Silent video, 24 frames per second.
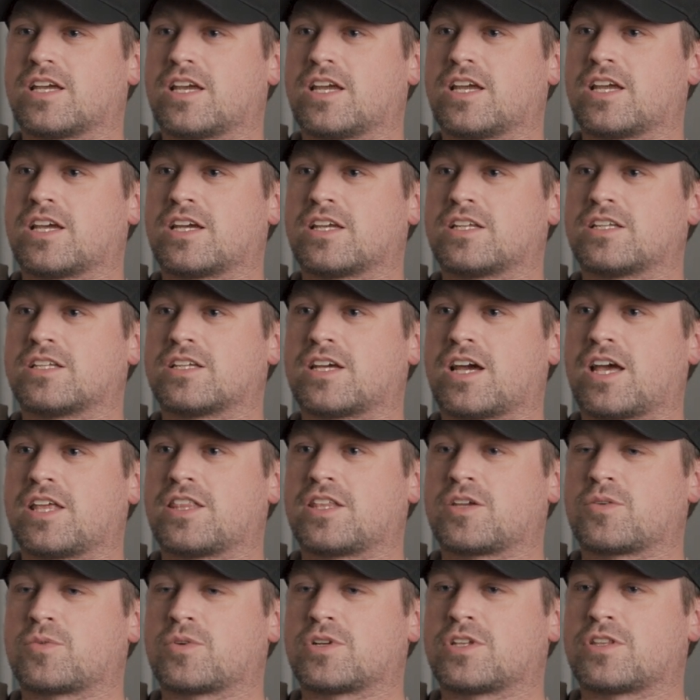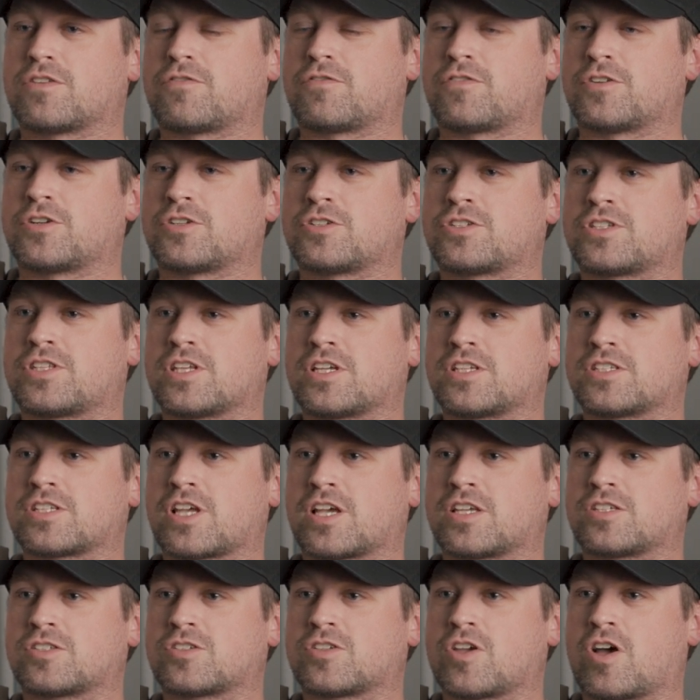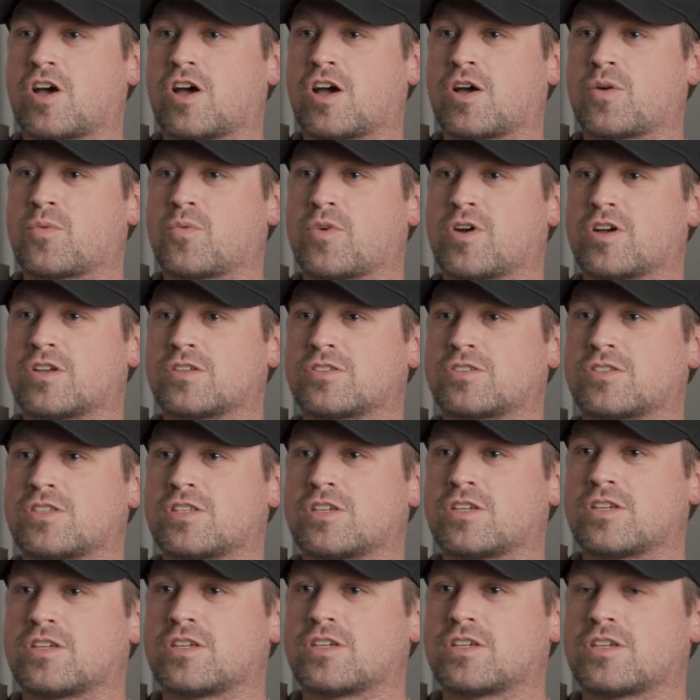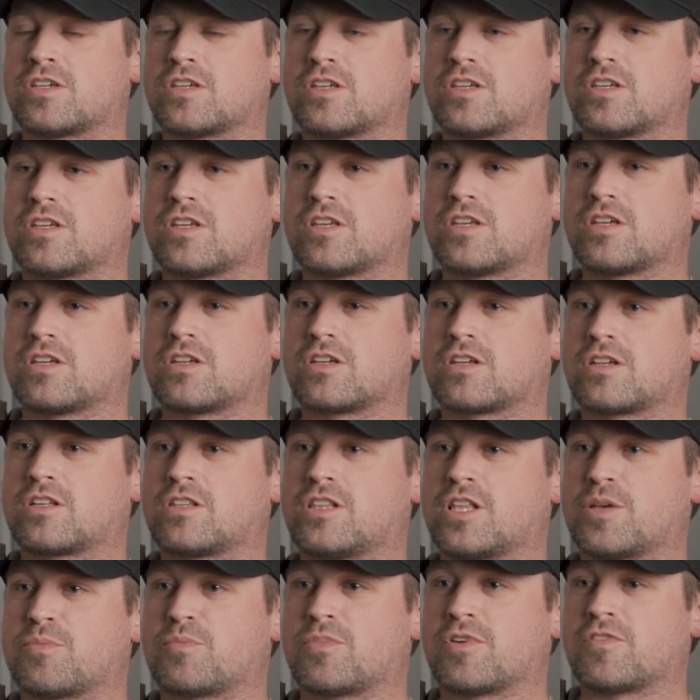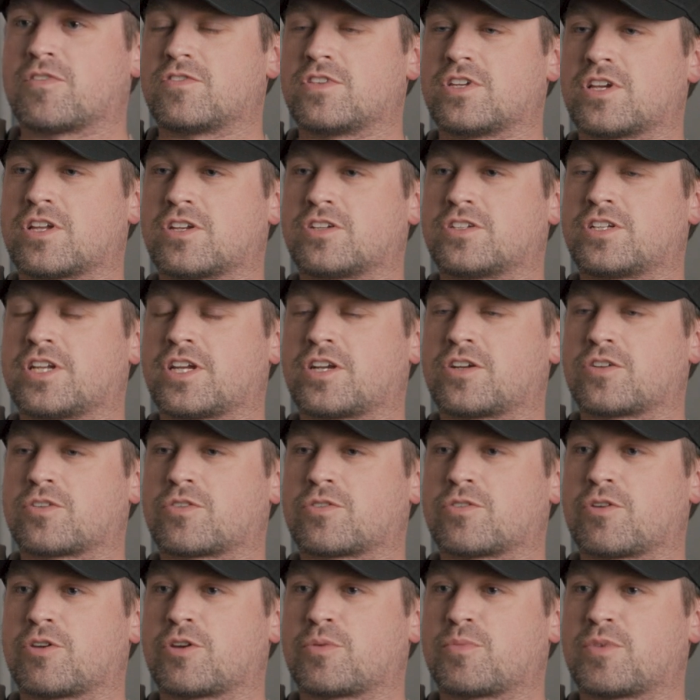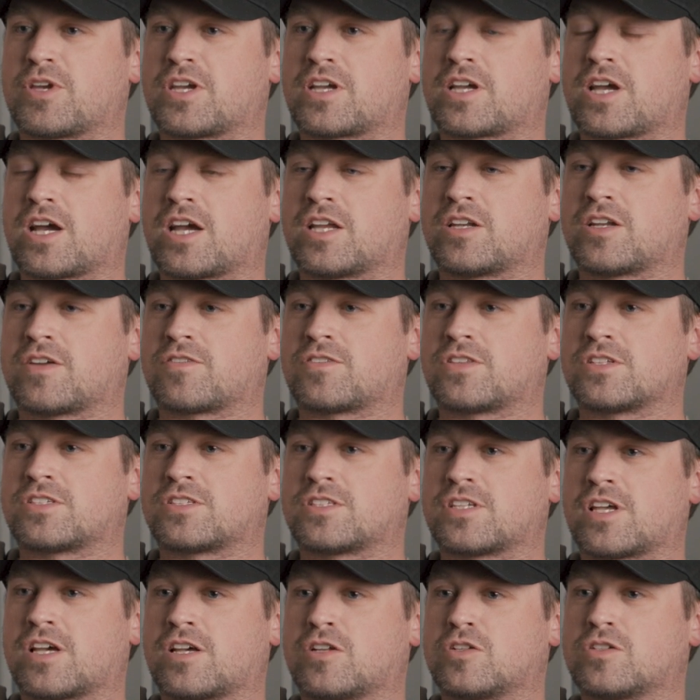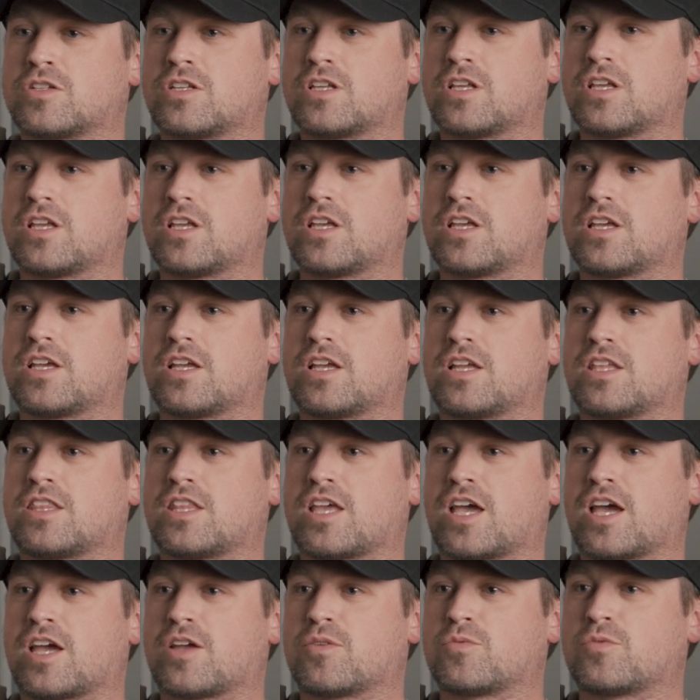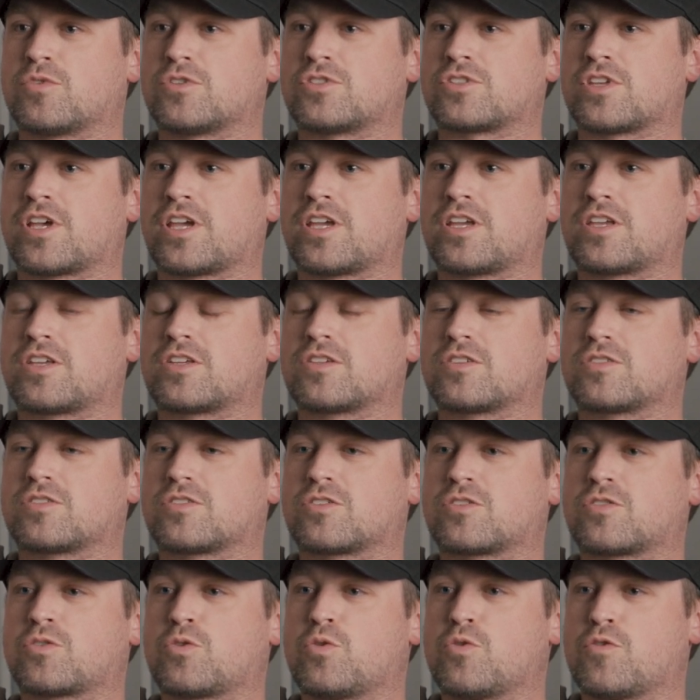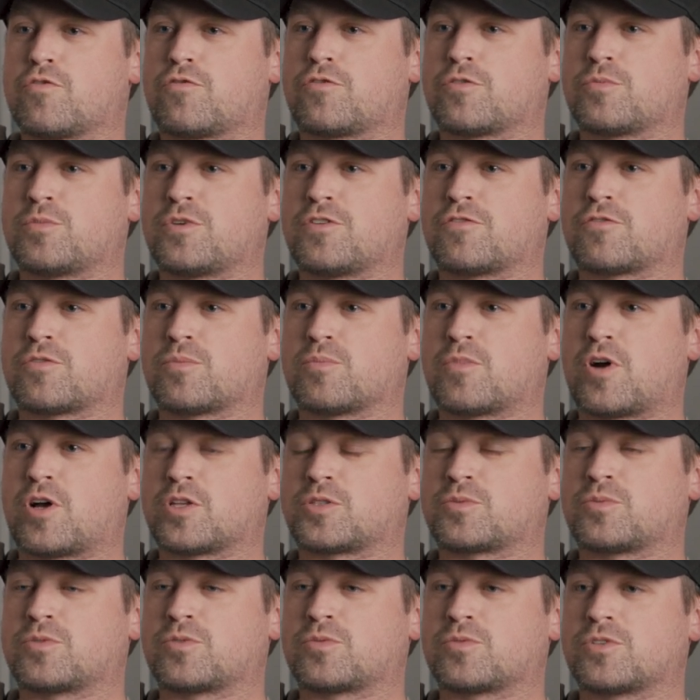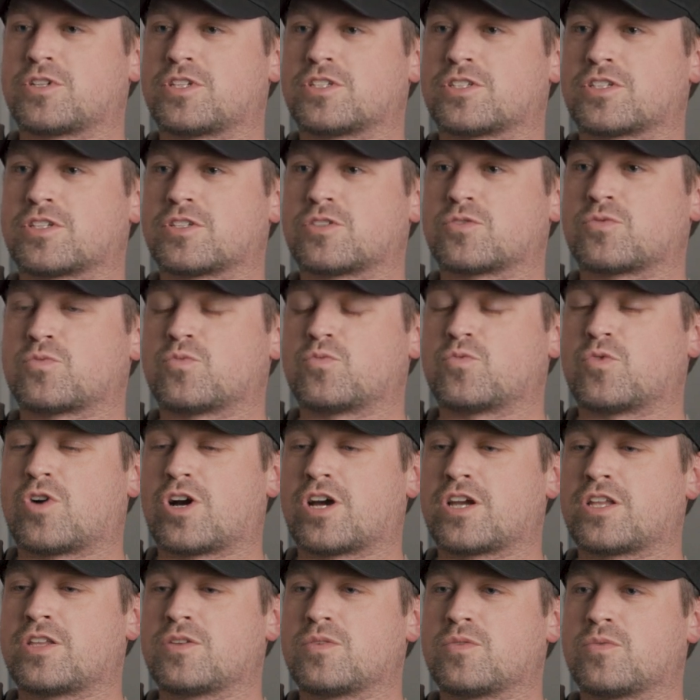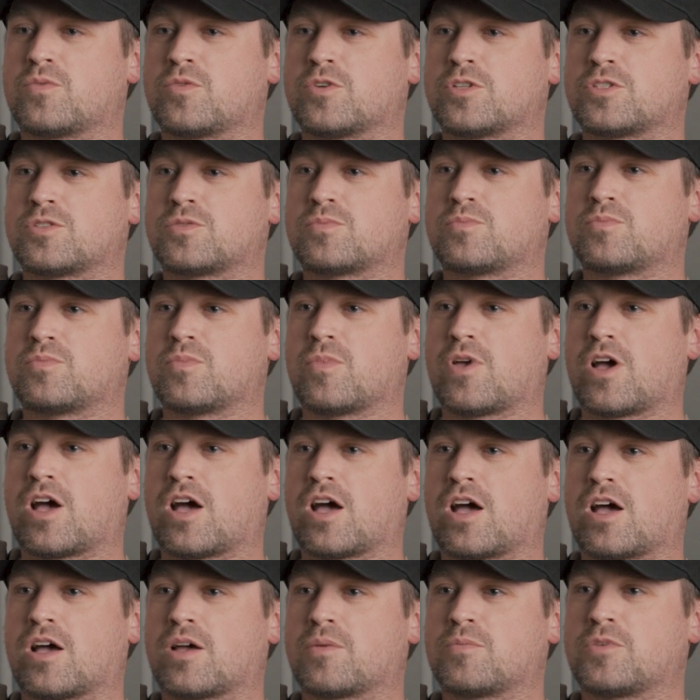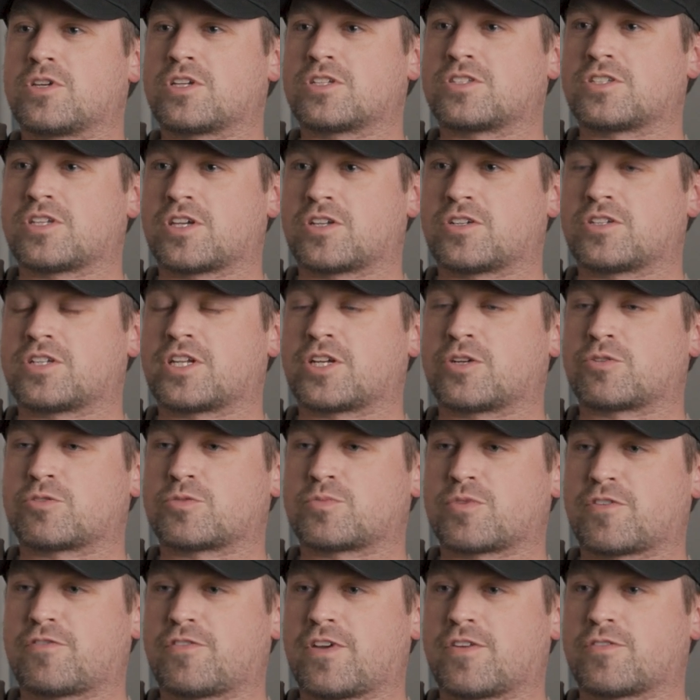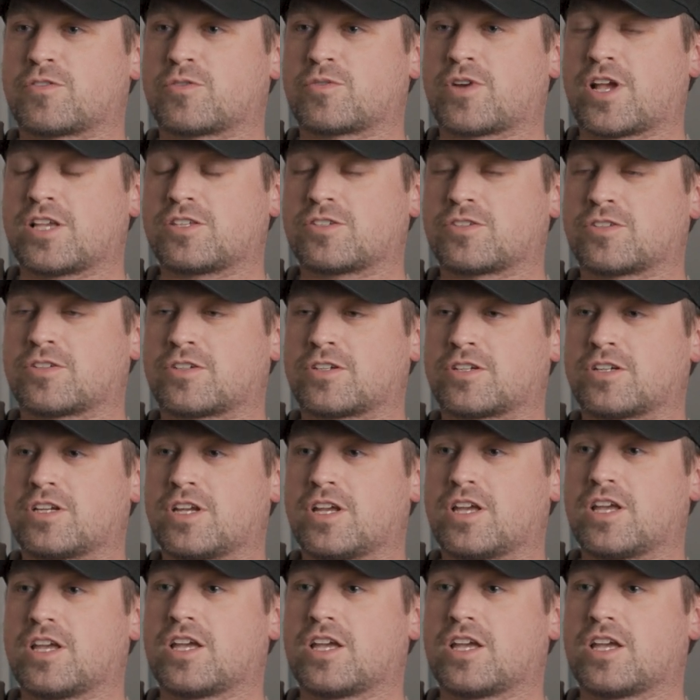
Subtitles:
And I think one of the first things I saw was the clip The Undertaker throwing Mankind off the cell. And that was like cool for me for multiple reasons. One was because The Undertaker was my favorite wrestler.